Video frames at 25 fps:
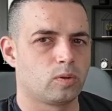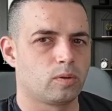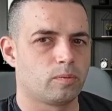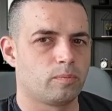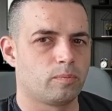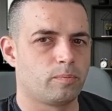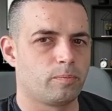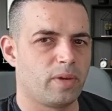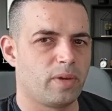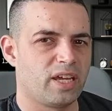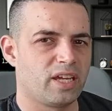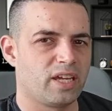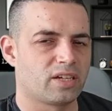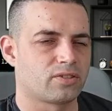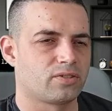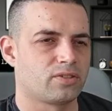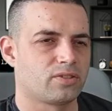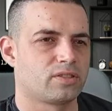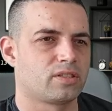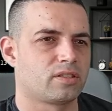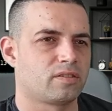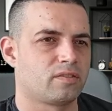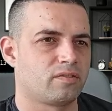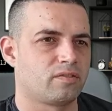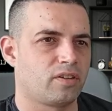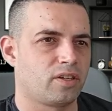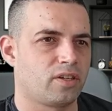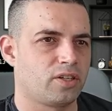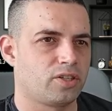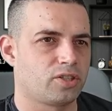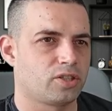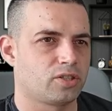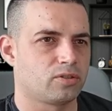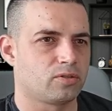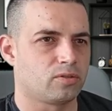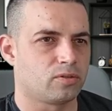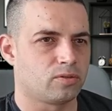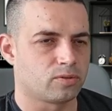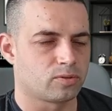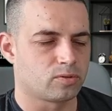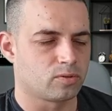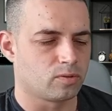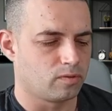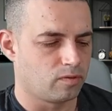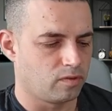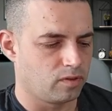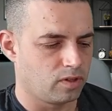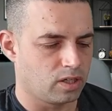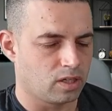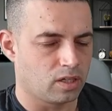make reservation also
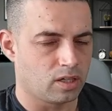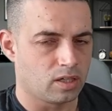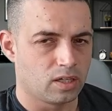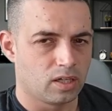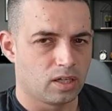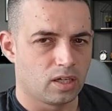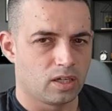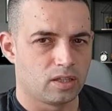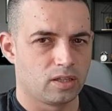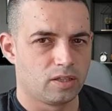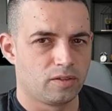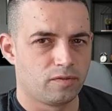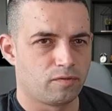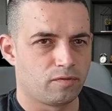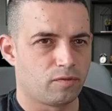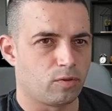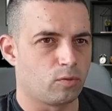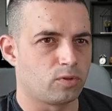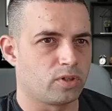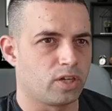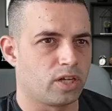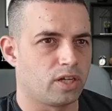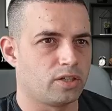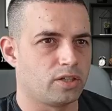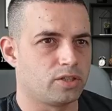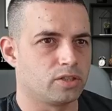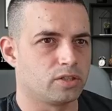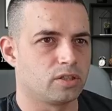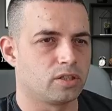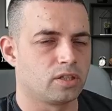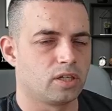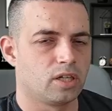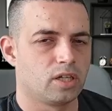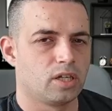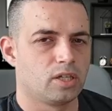via the phone agent.